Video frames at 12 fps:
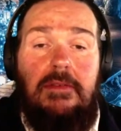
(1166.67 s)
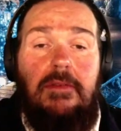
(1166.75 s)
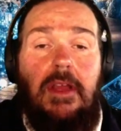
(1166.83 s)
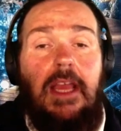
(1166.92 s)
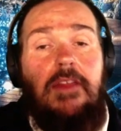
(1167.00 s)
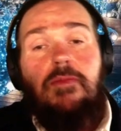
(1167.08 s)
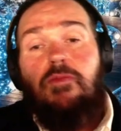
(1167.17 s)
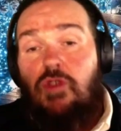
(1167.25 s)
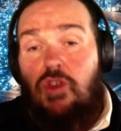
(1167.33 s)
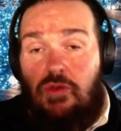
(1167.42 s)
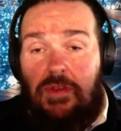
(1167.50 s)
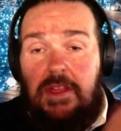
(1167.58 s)
as
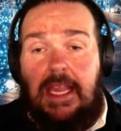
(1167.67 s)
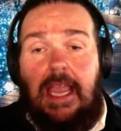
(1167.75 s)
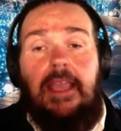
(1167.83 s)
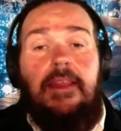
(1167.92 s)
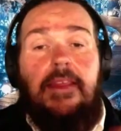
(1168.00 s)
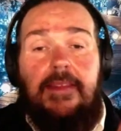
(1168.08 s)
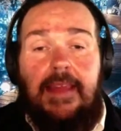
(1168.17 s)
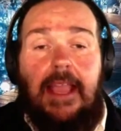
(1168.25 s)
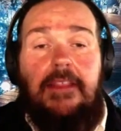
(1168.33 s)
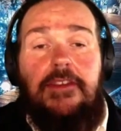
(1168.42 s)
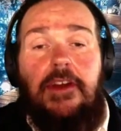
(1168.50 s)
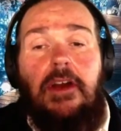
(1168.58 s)
you stay in the
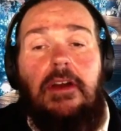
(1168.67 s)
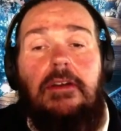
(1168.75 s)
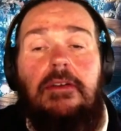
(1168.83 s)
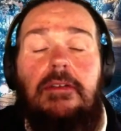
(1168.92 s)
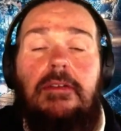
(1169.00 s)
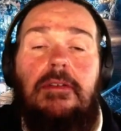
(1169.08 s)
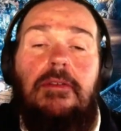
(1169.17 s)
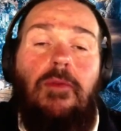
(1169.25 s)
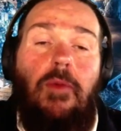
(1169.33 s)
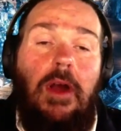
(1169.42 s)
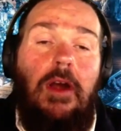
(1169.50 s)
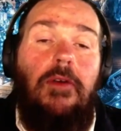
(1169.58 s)
center,
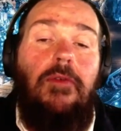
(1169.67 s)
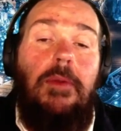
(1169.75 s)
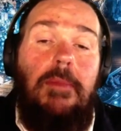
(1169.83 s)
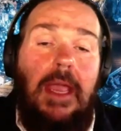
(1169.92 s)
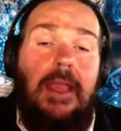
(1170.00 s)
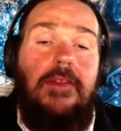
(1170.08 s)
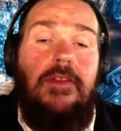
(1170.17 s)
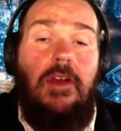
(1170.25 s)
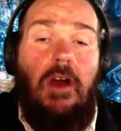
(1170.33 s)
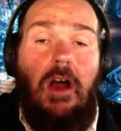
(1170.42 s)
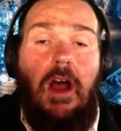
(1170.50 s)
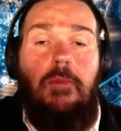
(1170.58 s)
where it remains
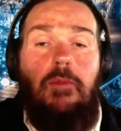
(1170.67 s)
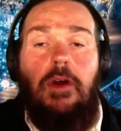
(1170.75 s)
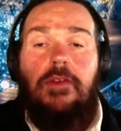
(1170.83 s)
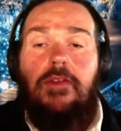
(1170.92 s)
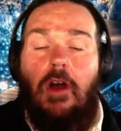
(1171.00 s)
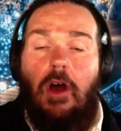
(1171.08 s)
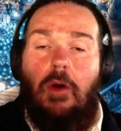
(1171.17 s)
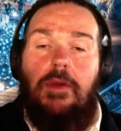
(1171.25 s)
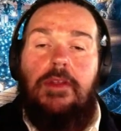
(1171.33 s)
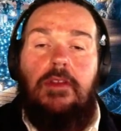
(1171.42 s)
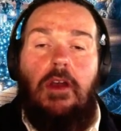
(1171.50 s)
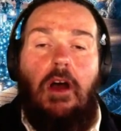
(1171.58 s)
calm, where it's
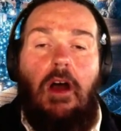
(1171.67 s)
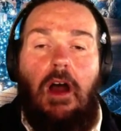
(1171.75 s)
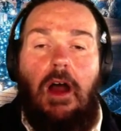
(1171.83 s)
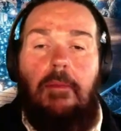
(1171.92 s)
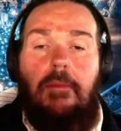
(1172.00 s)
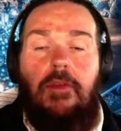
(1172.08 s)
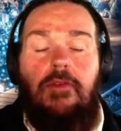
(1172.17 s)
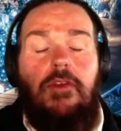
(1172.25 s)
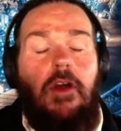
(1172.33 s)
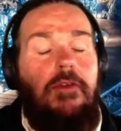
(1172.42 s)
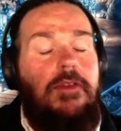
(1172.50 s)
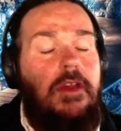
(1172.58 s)
always calm. There's
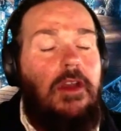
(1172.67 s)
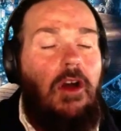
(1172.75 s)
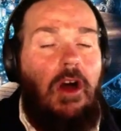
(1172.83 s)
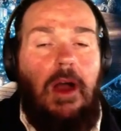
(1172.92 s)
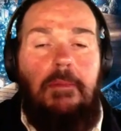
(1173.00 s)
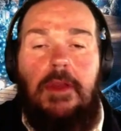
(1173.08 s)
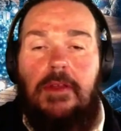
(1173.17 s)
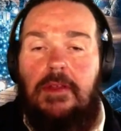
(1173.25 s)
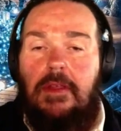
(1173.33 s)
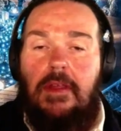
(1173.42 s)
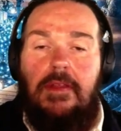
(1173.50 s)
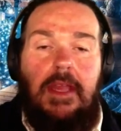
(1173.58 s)
always a calmness in
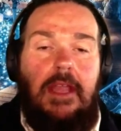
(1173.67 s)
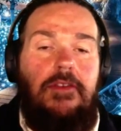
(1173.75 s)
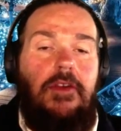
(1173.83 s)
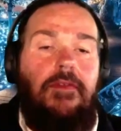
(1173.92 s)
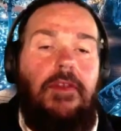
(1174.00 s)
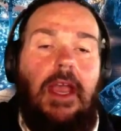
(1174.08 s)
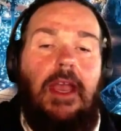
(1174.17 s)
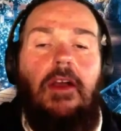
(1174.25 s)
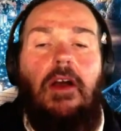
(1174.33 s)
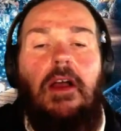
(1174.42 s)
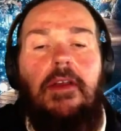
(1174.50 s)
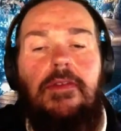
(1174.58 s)
the center of
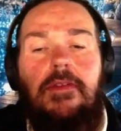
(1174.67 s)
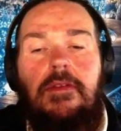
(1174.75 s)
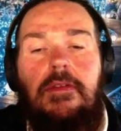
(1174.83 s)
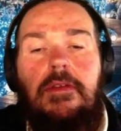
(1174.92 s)
chaos,